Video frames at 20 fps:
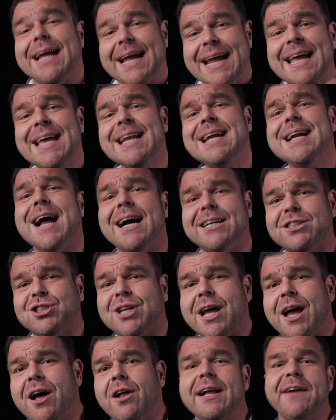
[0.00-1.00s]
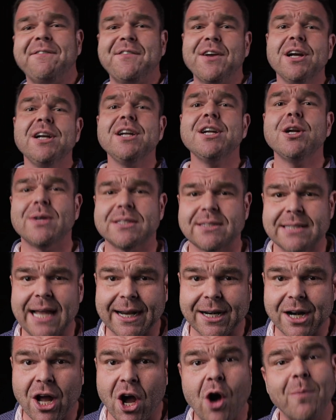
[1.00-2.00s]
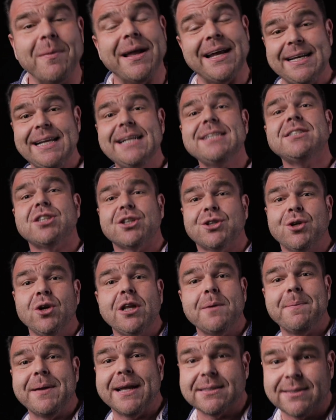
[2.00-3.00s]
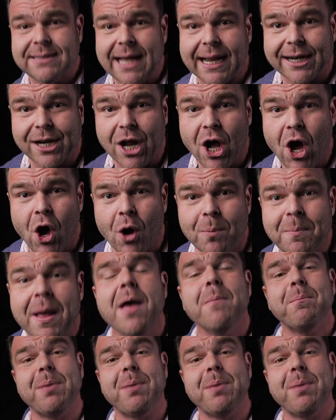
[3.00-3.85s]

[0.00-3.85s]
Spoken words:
In a nutshell, if you're gonna do a second home, it needs to truly be a second home.